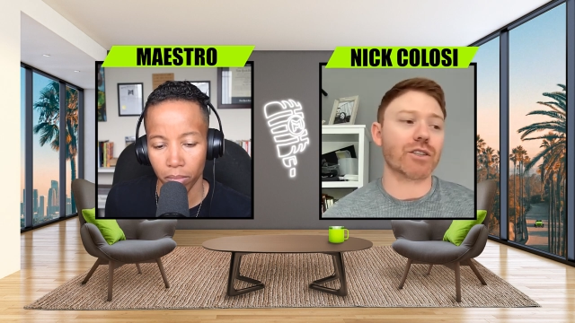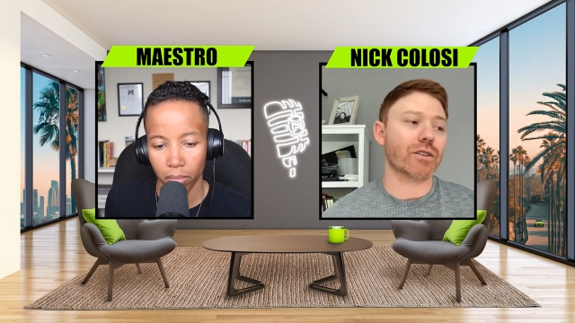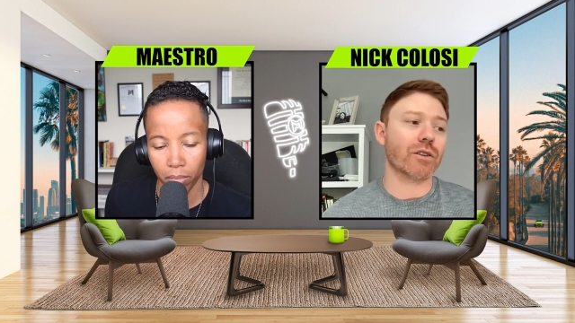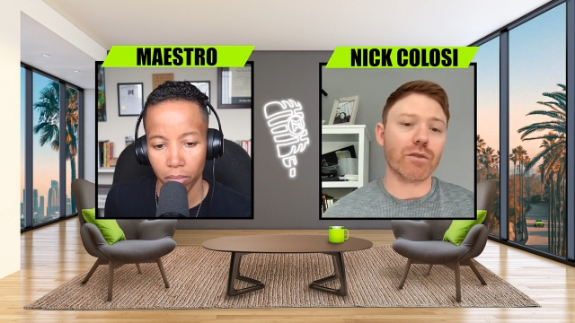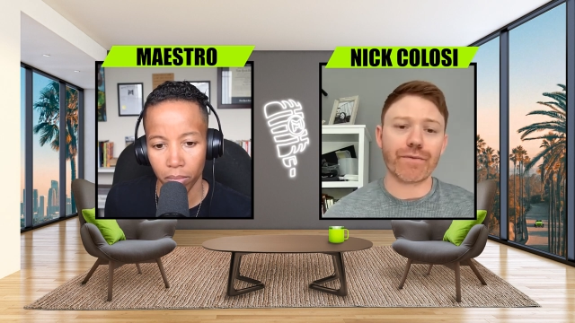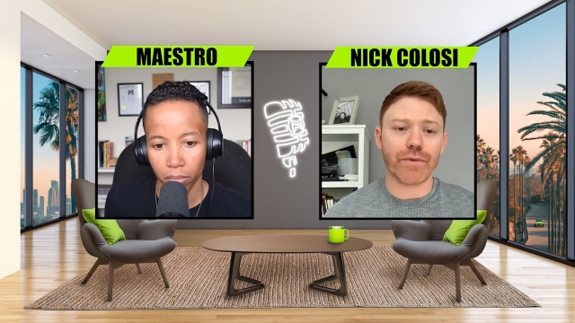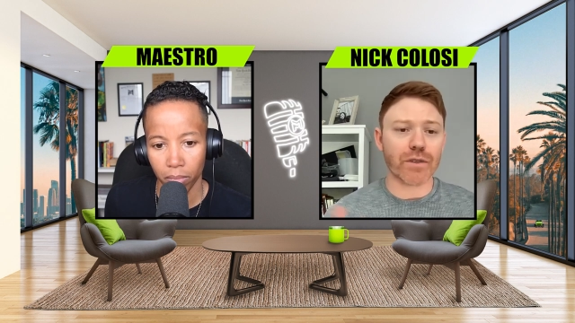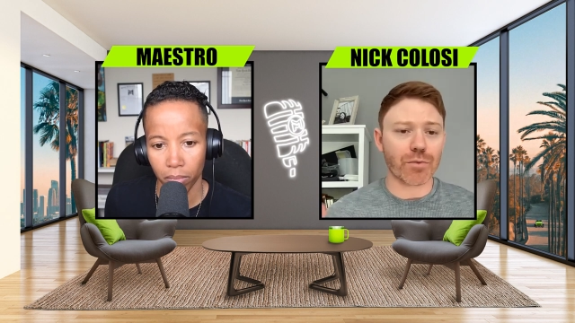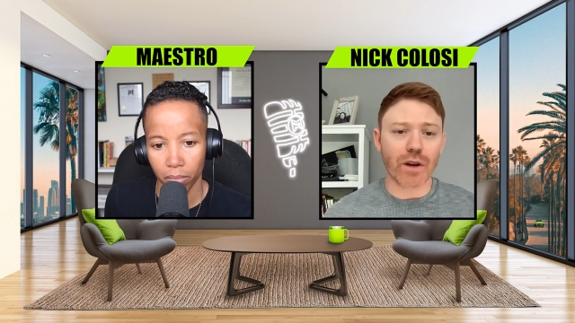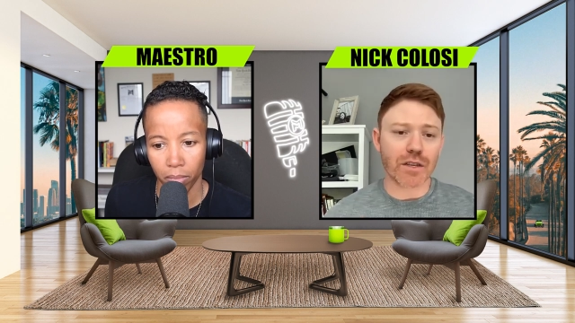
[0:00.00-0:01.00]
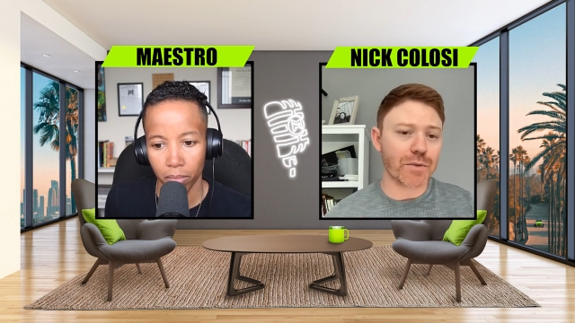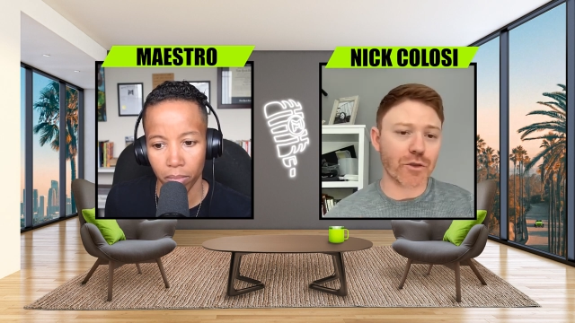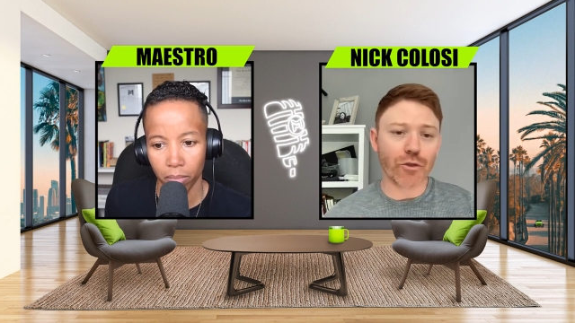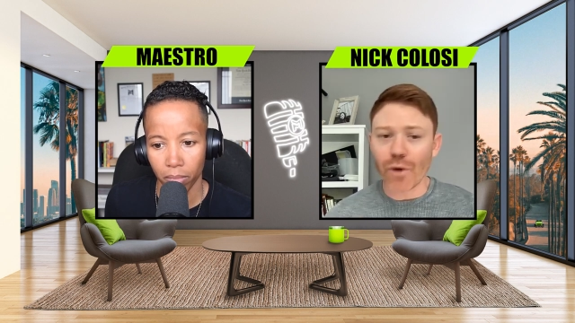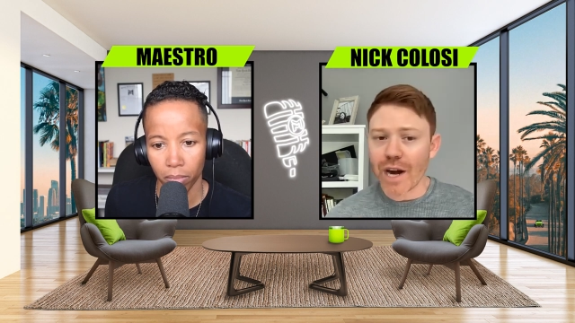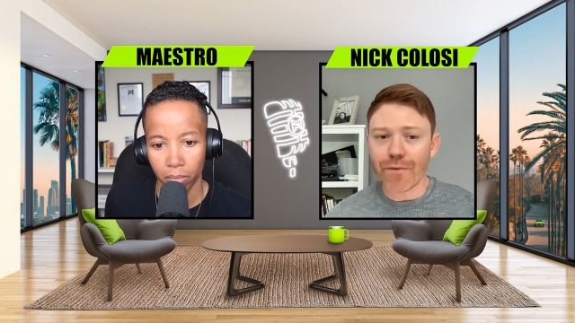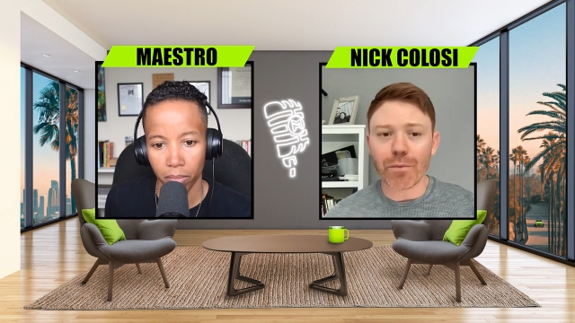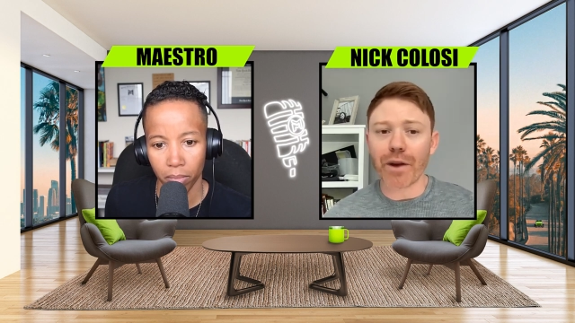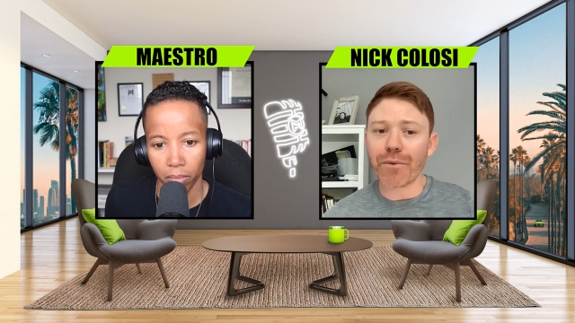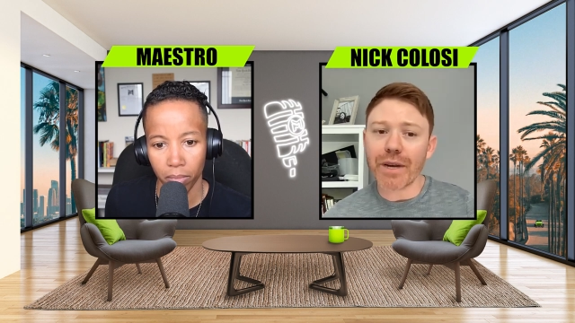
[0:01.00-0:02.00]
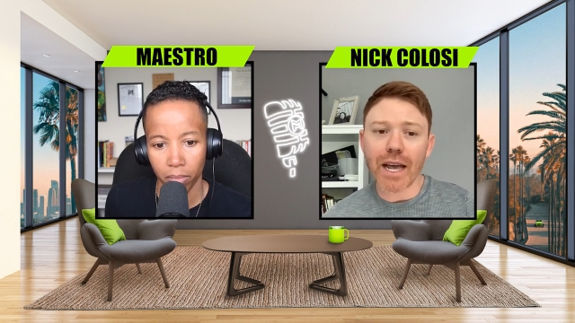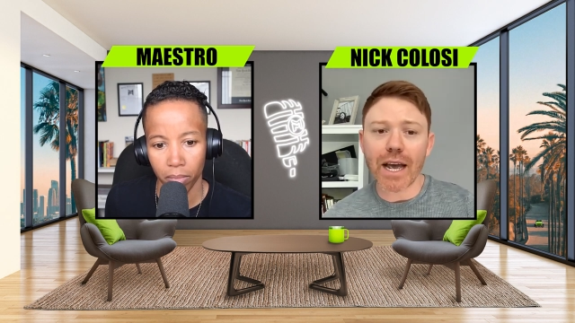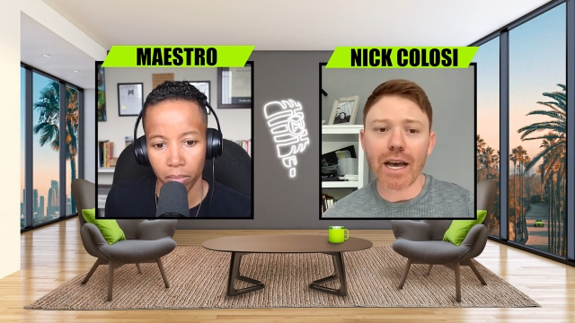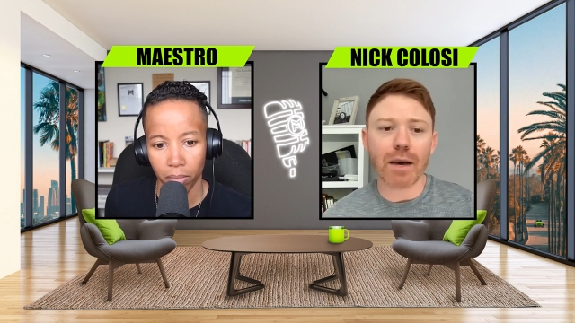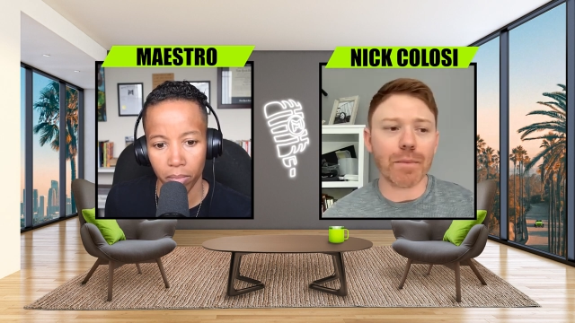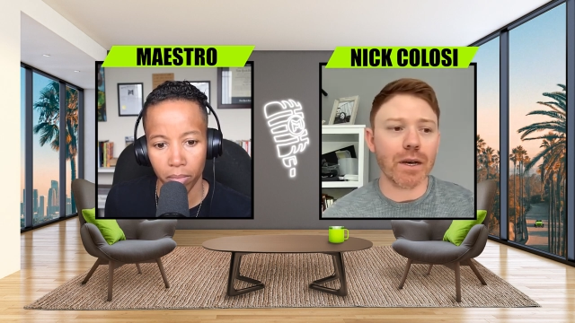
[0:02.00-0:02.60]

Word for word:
Speaker 1: You know, this product's been great for my rehab.